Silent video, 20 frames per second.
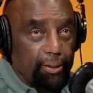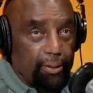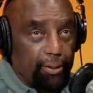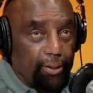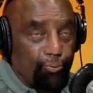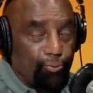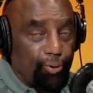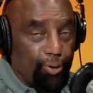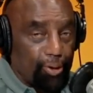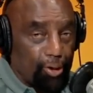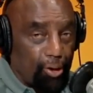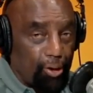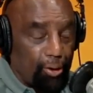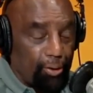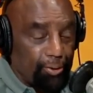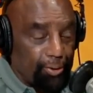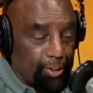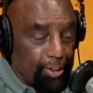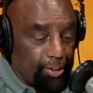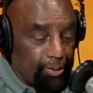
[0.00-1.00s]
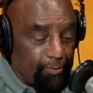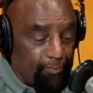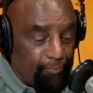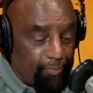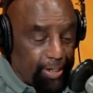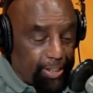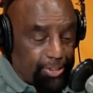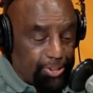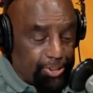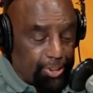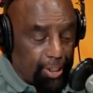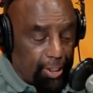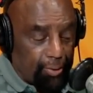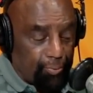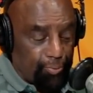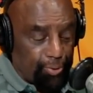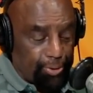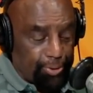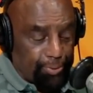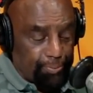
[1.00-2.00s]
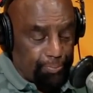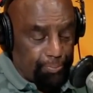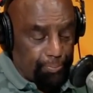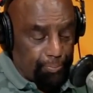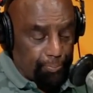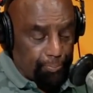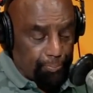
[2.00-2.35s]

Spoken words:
Well, can you FaceTime with him?